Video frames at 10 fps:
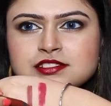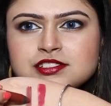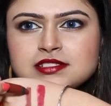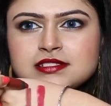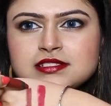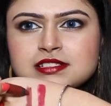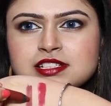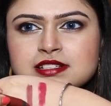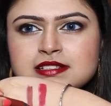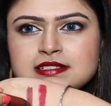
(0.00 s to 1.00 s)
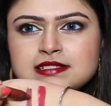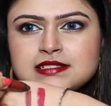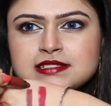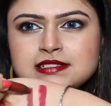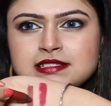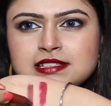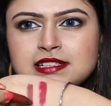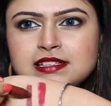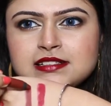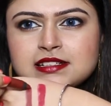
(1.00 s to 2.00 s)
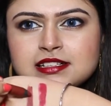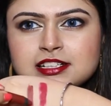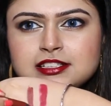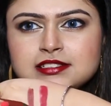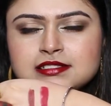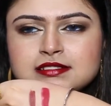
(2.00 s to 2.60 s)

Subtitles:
Just see the color.